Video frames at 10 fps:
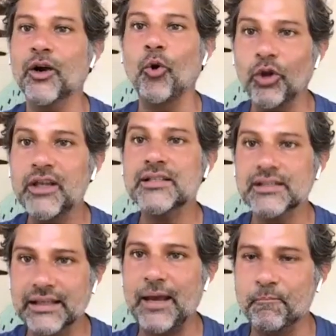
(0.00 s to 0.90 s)
be a
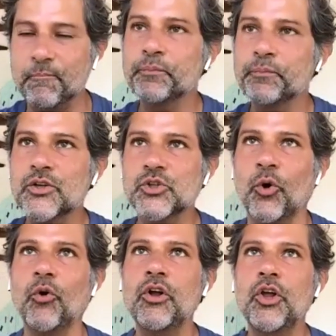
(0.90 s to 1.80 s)
goalless game.
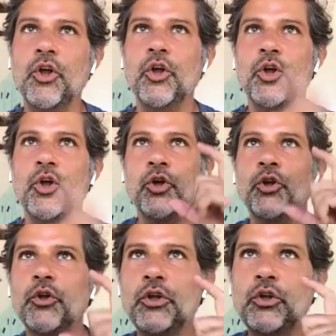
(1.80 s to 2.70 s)
So
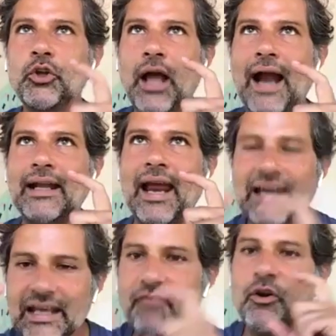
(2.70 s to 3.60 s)
at
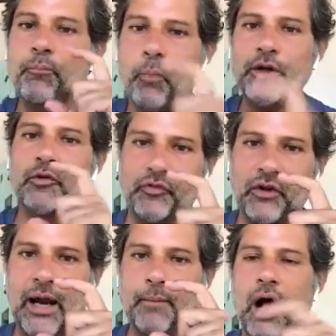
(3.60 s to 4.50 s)
any given point of
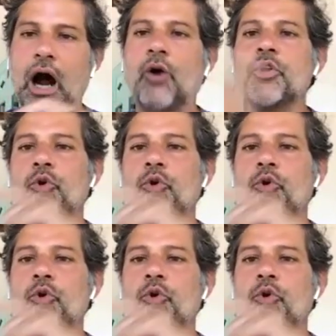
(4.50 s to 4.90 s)
time, how